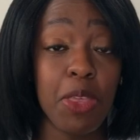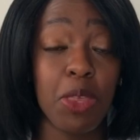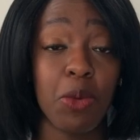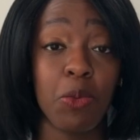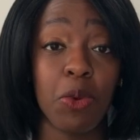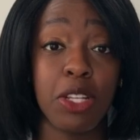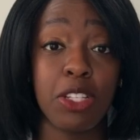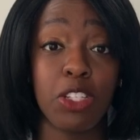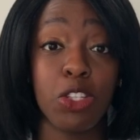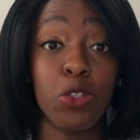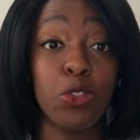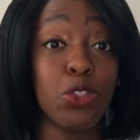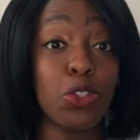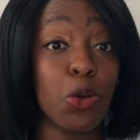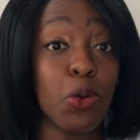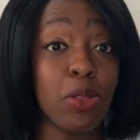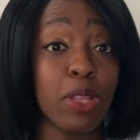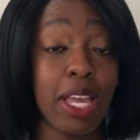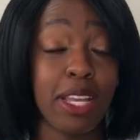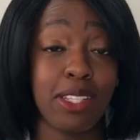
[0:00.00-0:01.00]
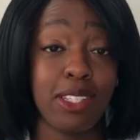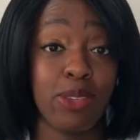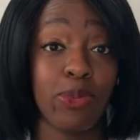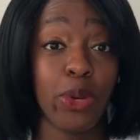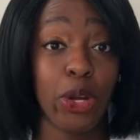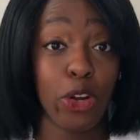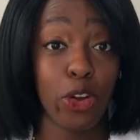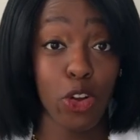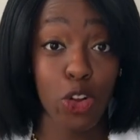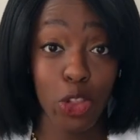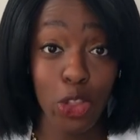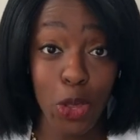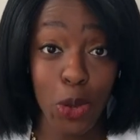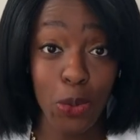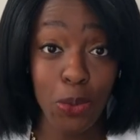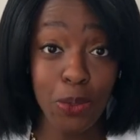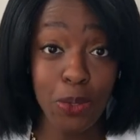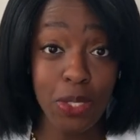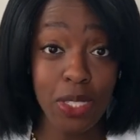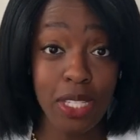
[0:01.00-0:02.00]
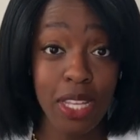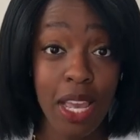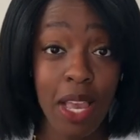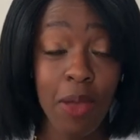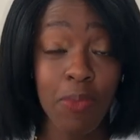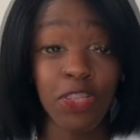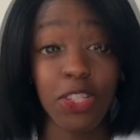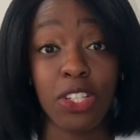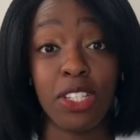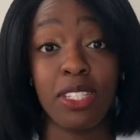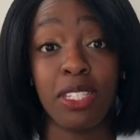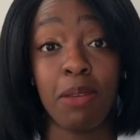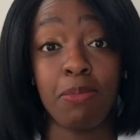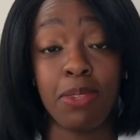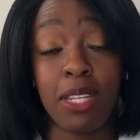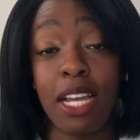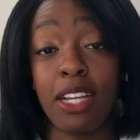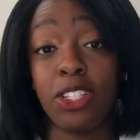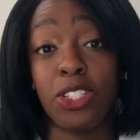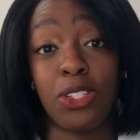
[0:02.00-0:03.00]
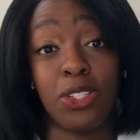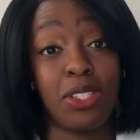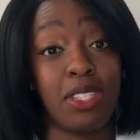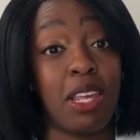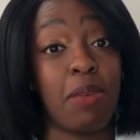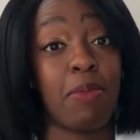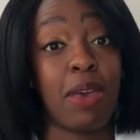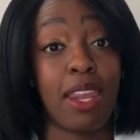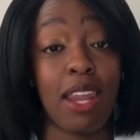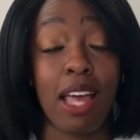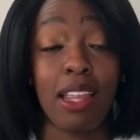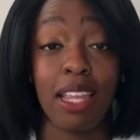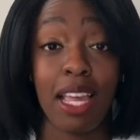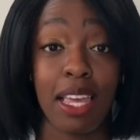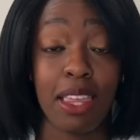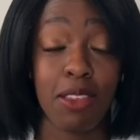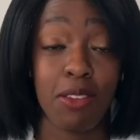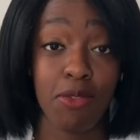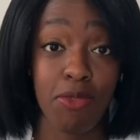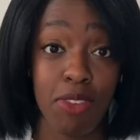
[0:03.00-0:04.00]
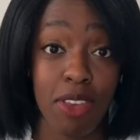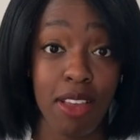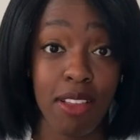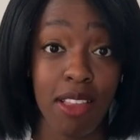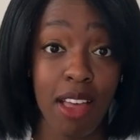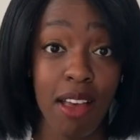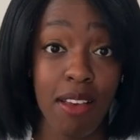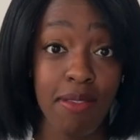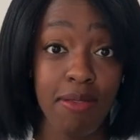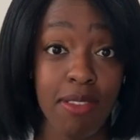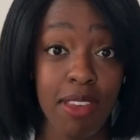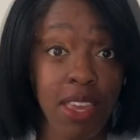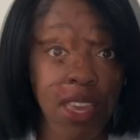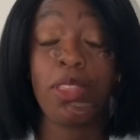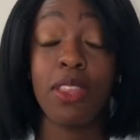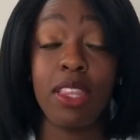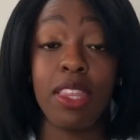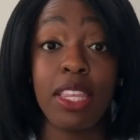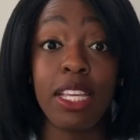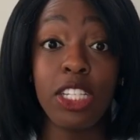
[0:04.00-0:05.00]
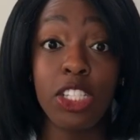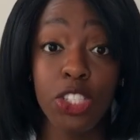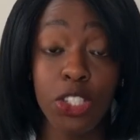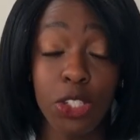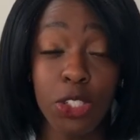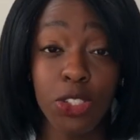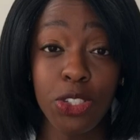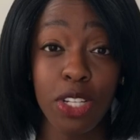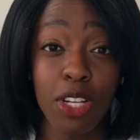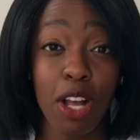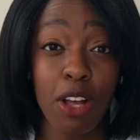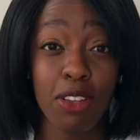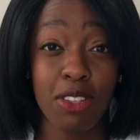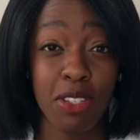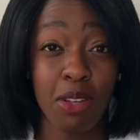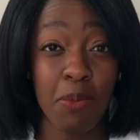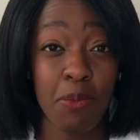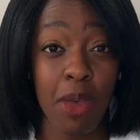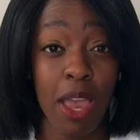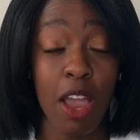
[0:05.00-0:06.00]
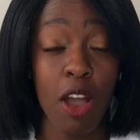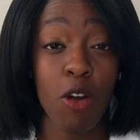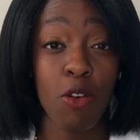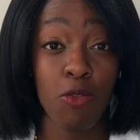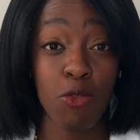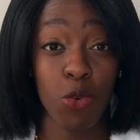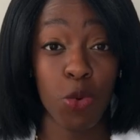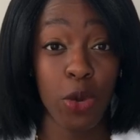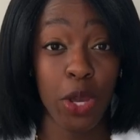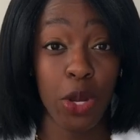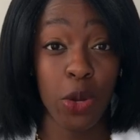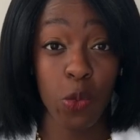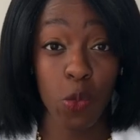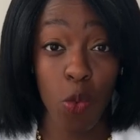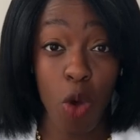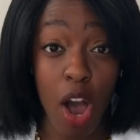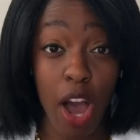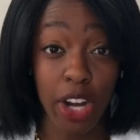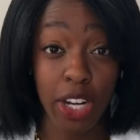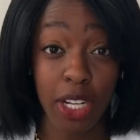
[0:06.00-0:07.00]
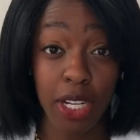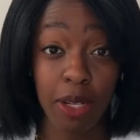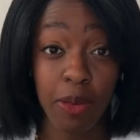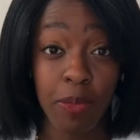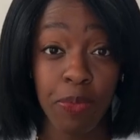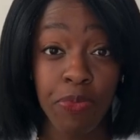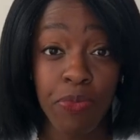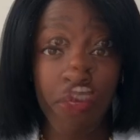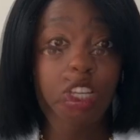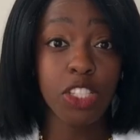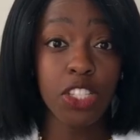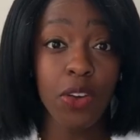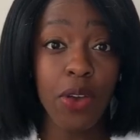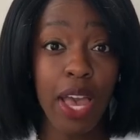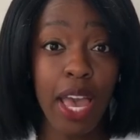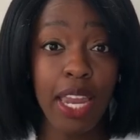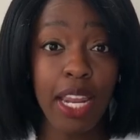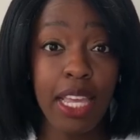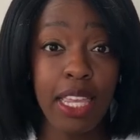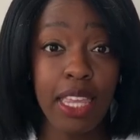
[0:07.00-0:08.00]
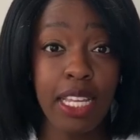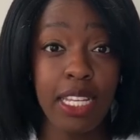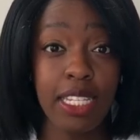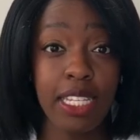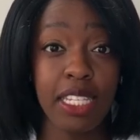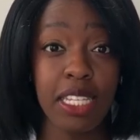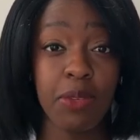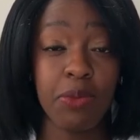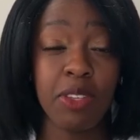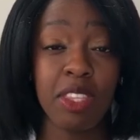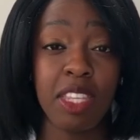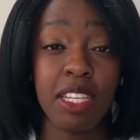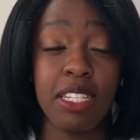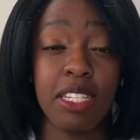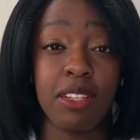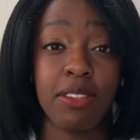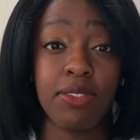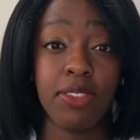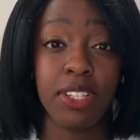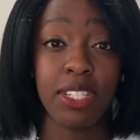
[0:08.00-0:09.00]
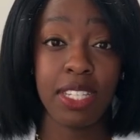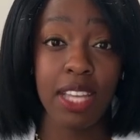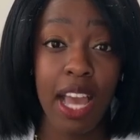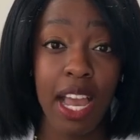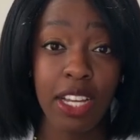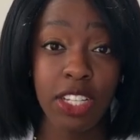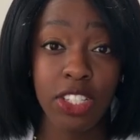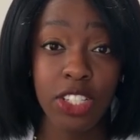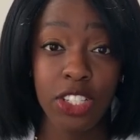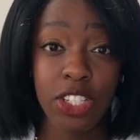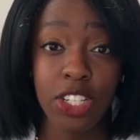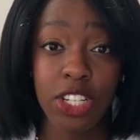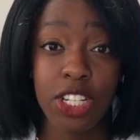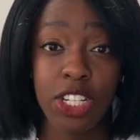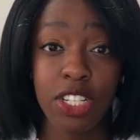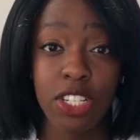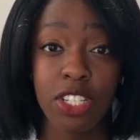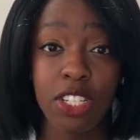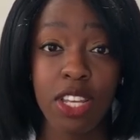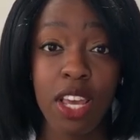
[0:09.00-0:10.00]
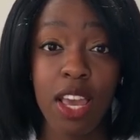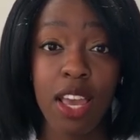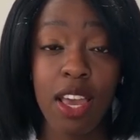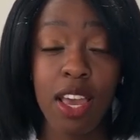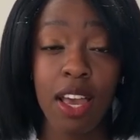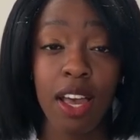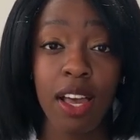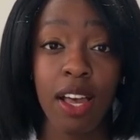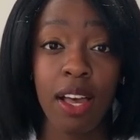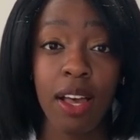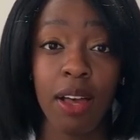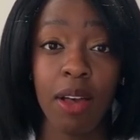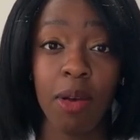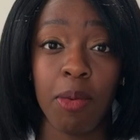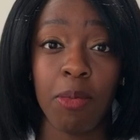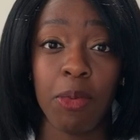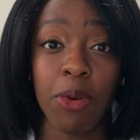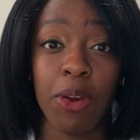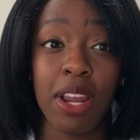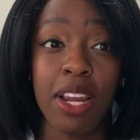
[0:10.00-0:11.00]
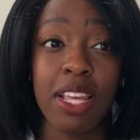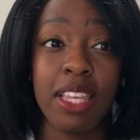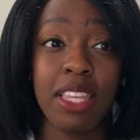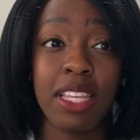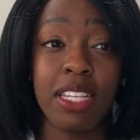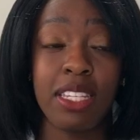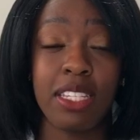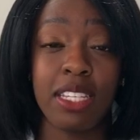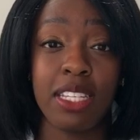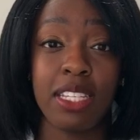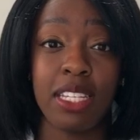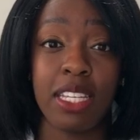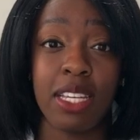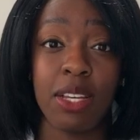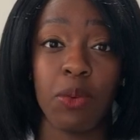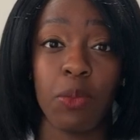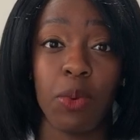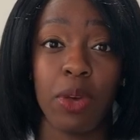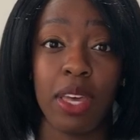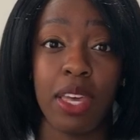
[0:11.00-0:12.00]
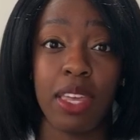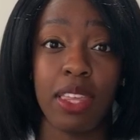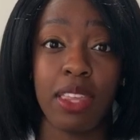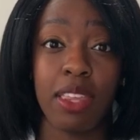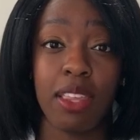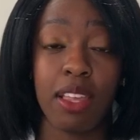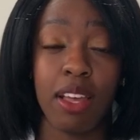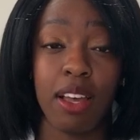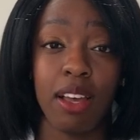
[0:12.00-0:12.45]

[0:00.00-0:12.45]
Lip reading: be the ones who don't like to wear clothes. There are some textures they might not like the feel of. These children also might avoid water. So anything dealing with the different textures, or anything dealing with